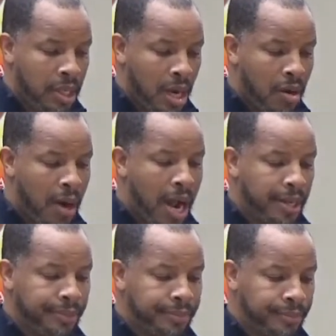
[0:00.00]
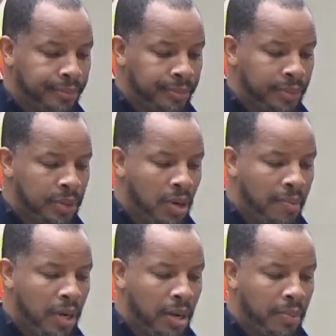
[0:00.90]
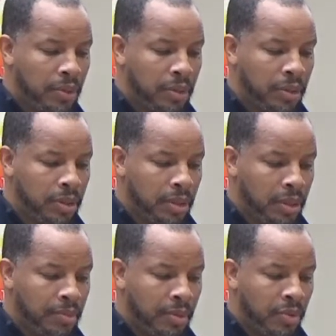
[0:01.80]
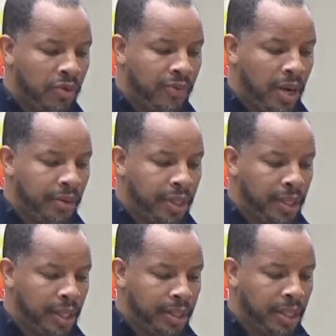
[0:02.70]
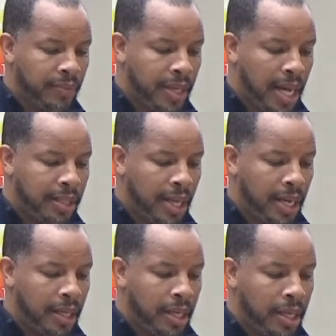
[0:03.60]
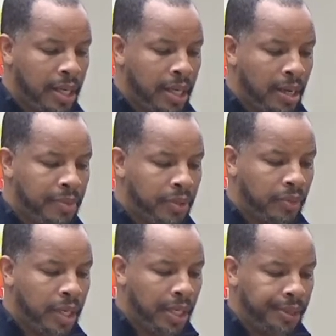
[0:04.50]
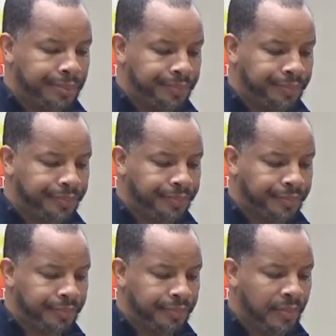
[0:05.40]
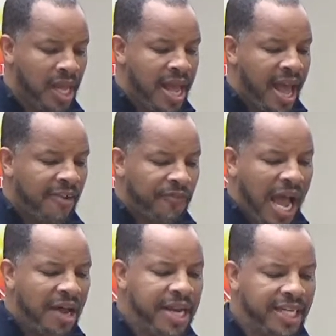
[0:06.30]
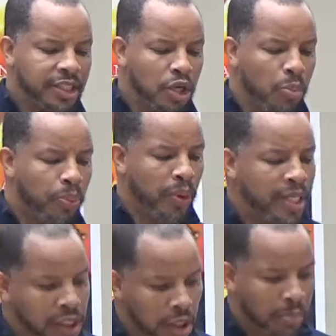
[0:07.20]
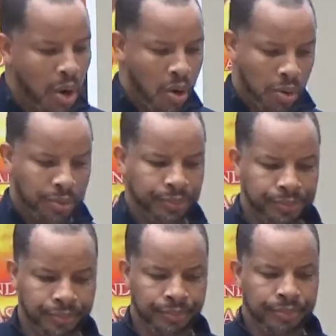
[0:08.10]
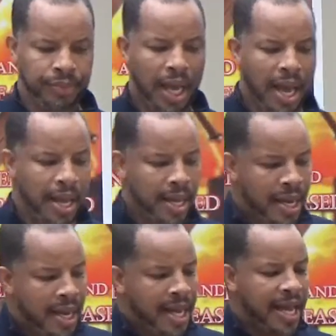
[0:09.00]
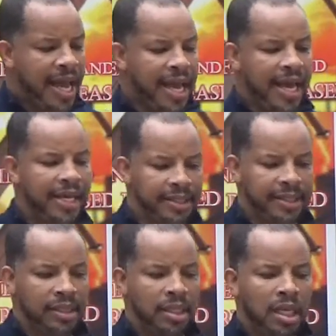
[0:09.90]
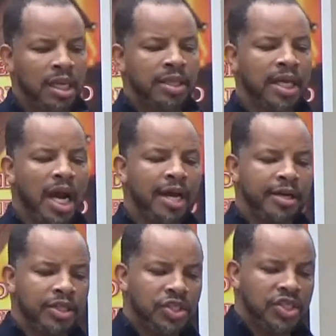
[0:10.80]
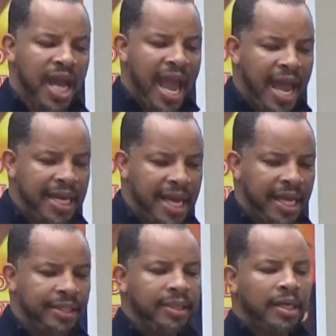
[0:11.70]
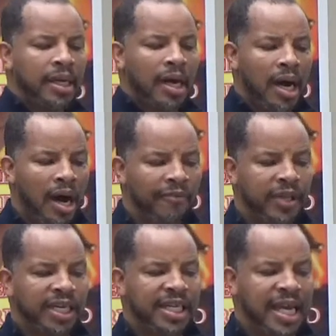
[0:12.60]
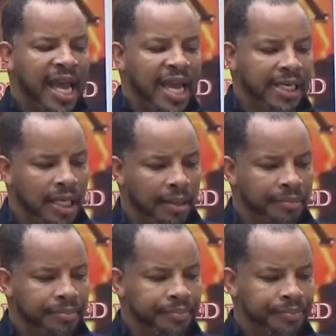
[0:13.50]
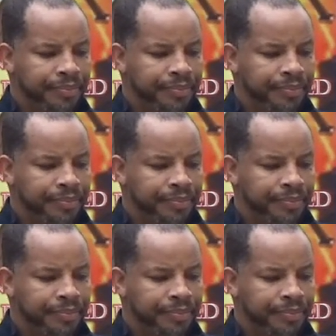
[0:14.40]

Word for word: All right. So I'm, I'm going to move on then. I think we got that. Number three, a foundational principle, okay, is the understanding of the kingdom